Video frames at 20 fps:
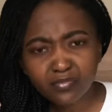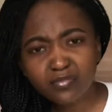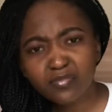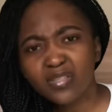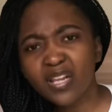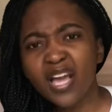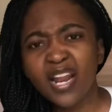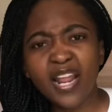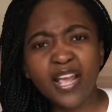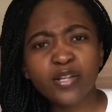
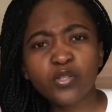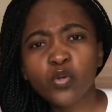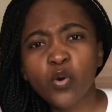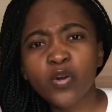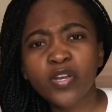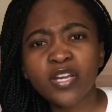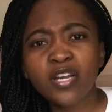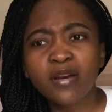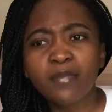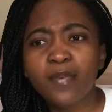I like
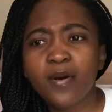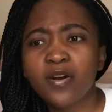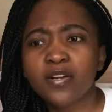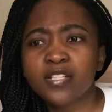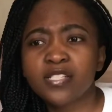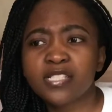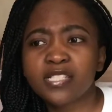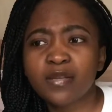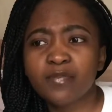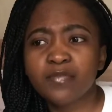talking about.
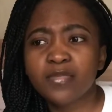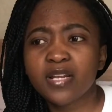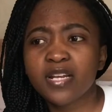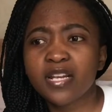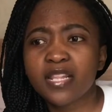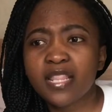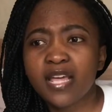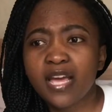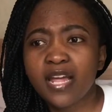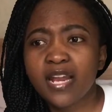It's something
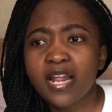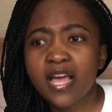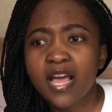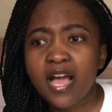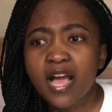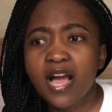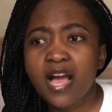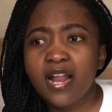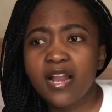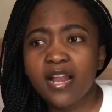that
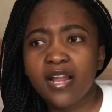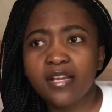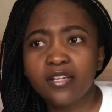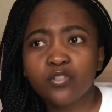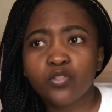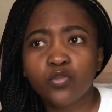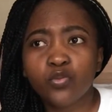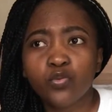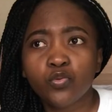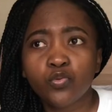I like
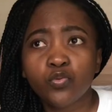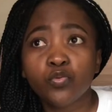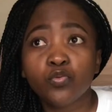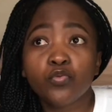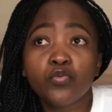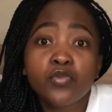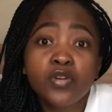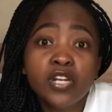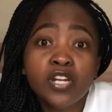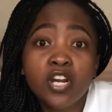to
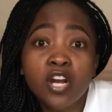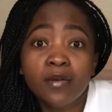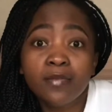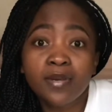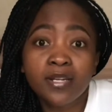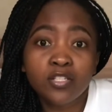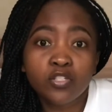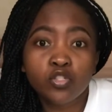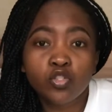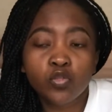
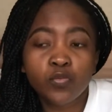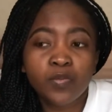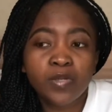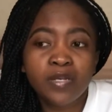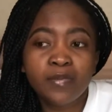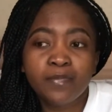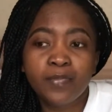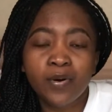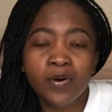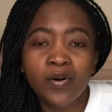recommend to
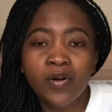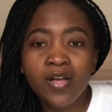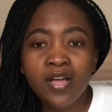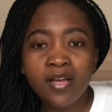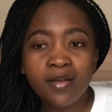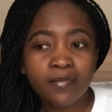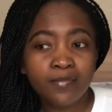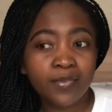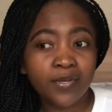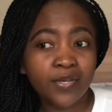people
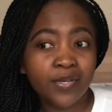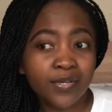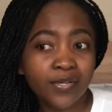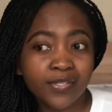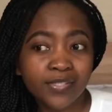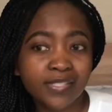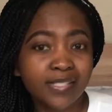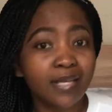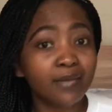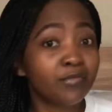
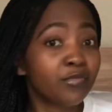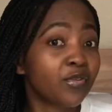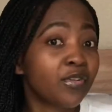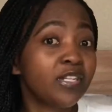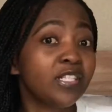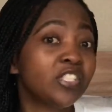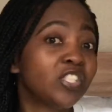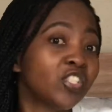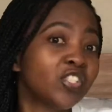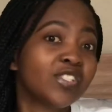because I'm really
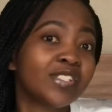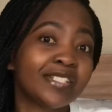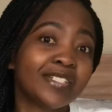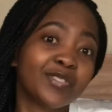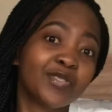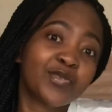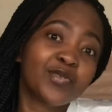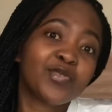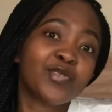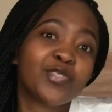just
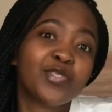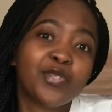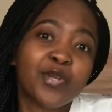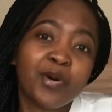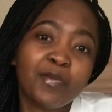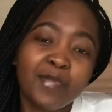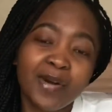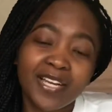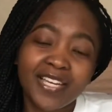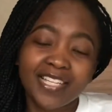into stock
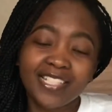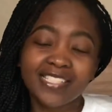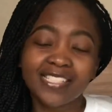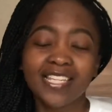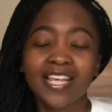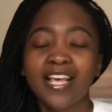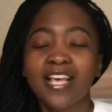markets.